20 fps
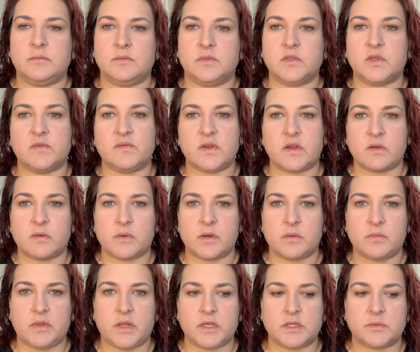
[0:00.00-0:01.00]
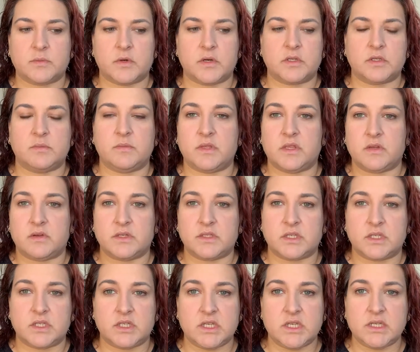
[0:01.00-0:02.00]
I've never been a blush person, but there is
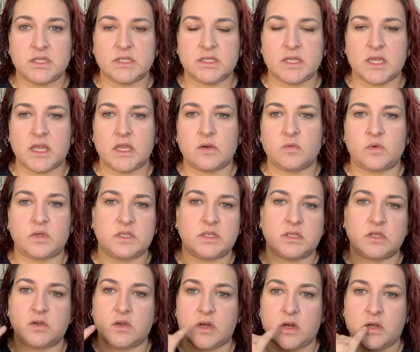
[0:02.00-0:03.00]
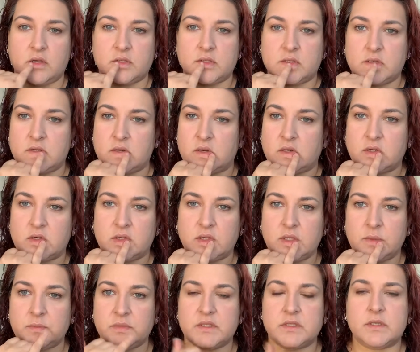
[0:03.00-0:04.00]
a cheek stain, which you can also do on your
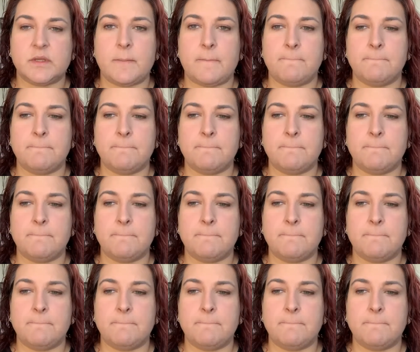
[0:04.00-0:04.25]
lips.